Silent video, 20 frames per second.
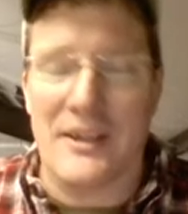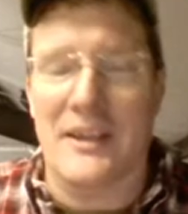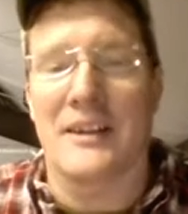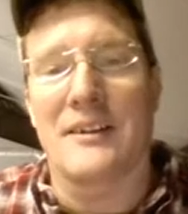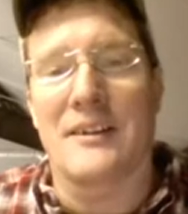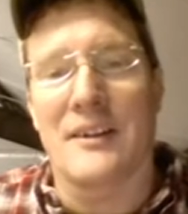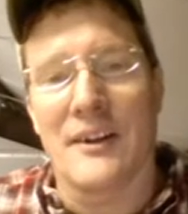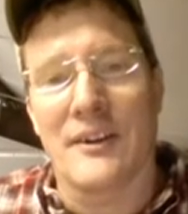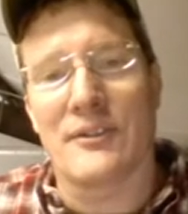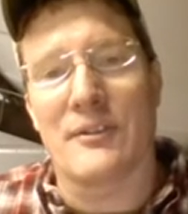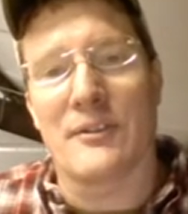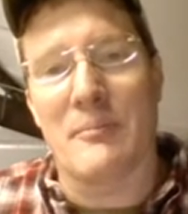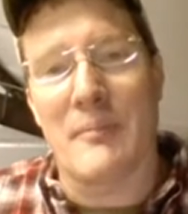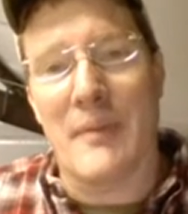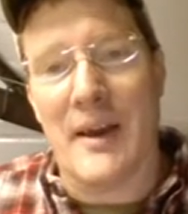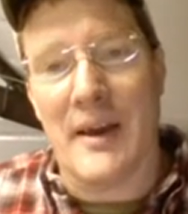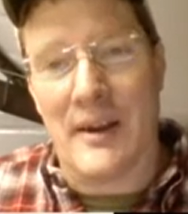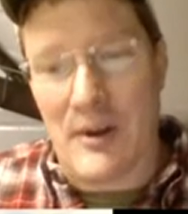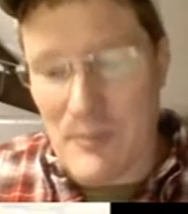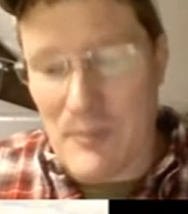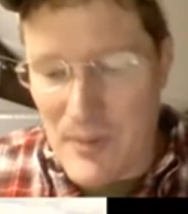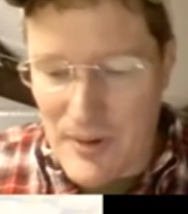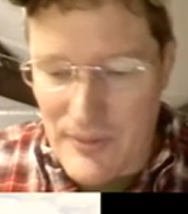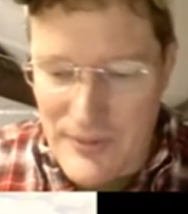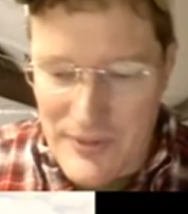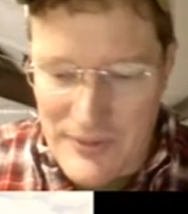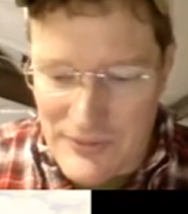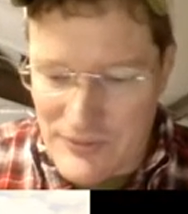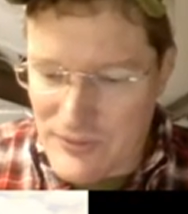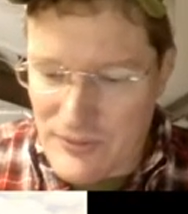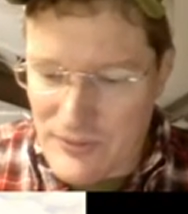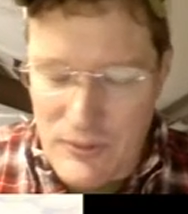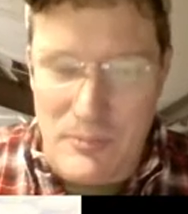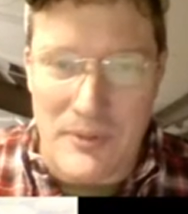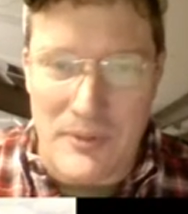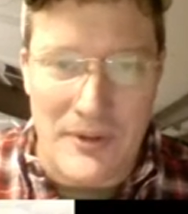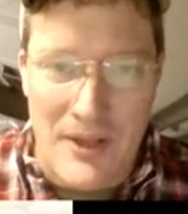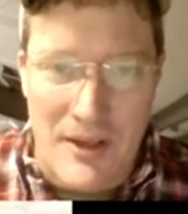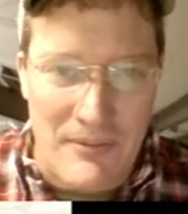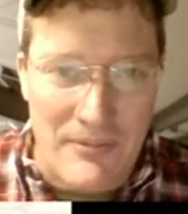It doesn't matter about these
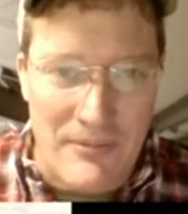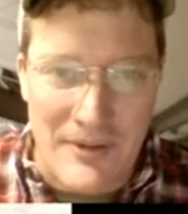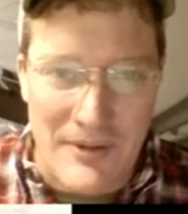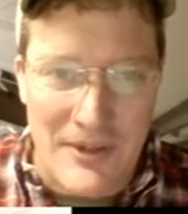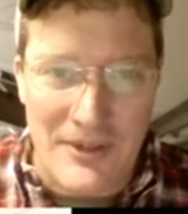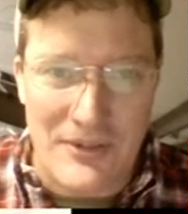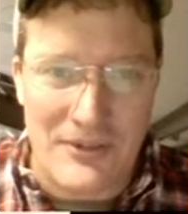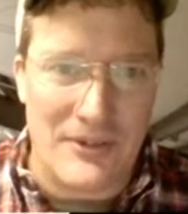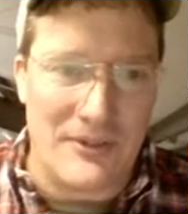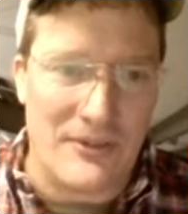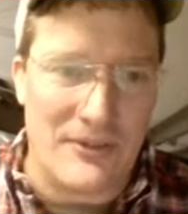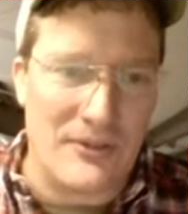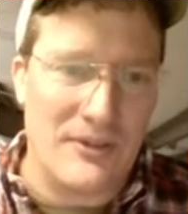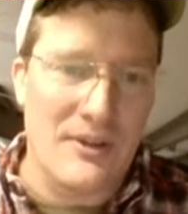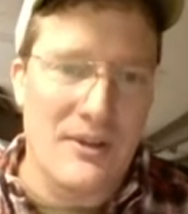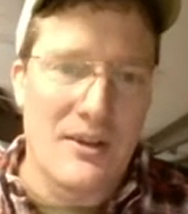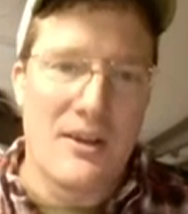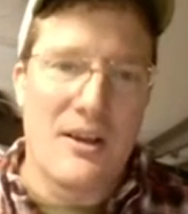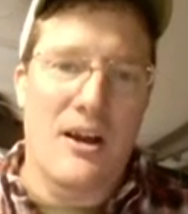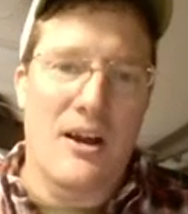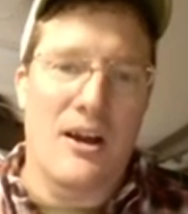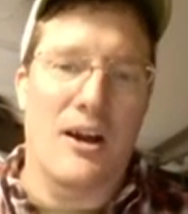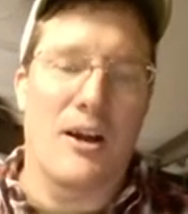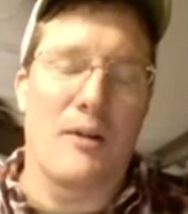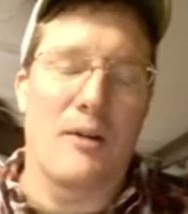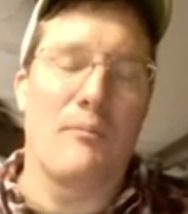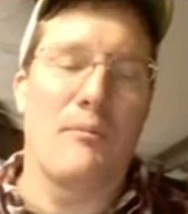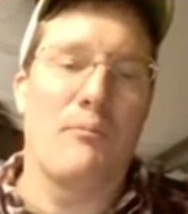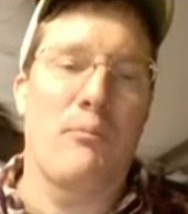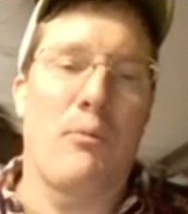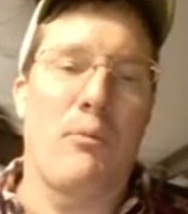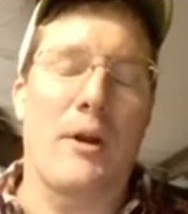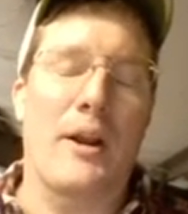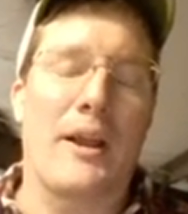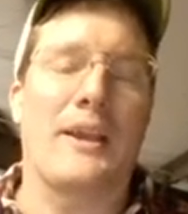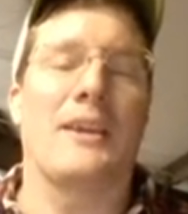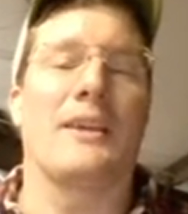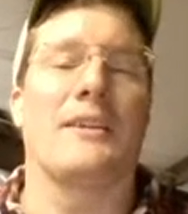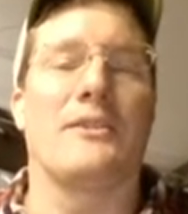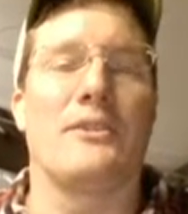stupid definitions. What
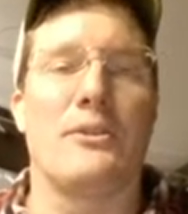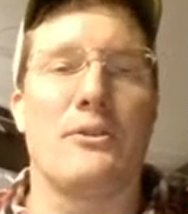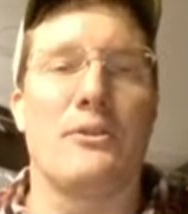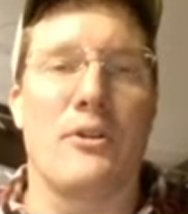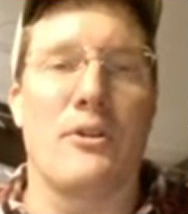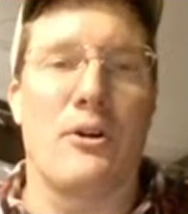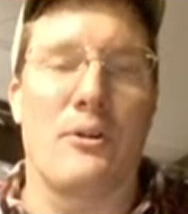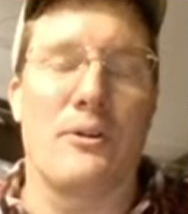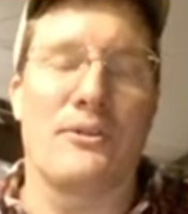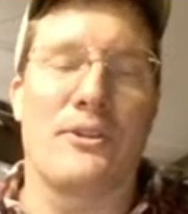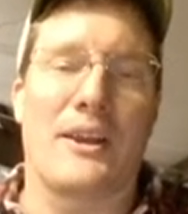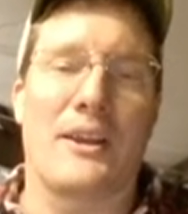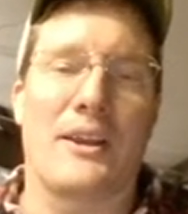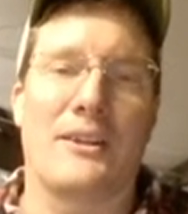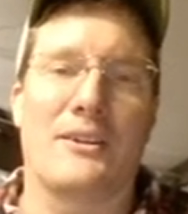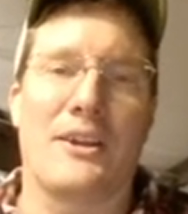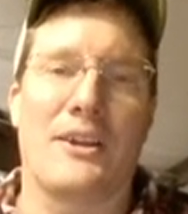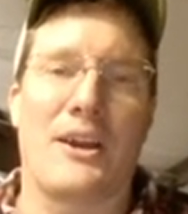I can do, though, is I can